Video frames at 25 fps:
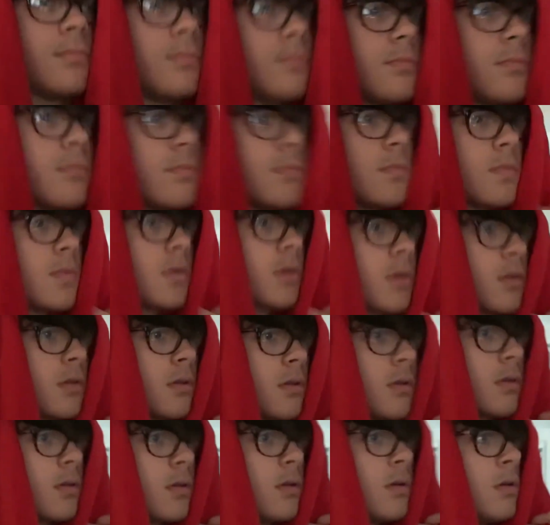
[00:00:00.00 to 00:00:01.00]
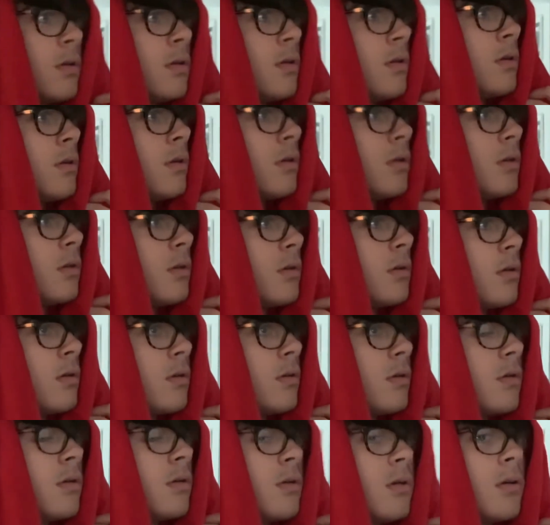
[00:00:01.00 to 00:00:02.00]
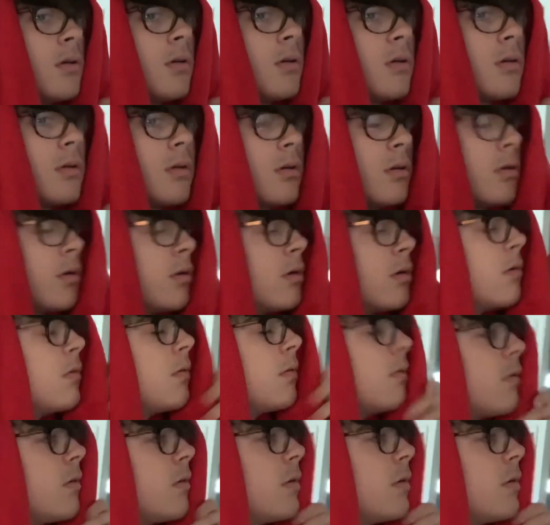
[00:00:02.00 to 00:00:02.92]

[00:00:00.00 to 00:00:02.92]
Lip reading: (no one is talking)